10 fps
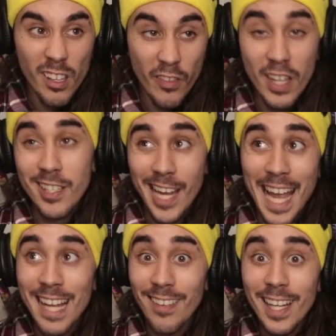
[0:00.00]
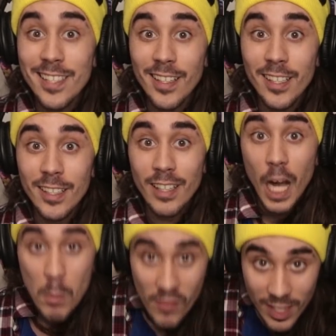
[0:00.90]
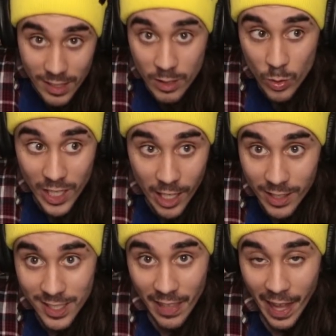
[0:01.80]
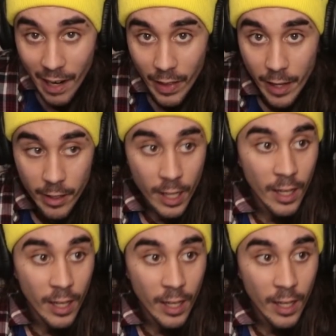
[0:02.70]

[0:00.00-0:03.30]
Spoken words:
If I say, hey, Alexa, I'm even too scared to say that out loud.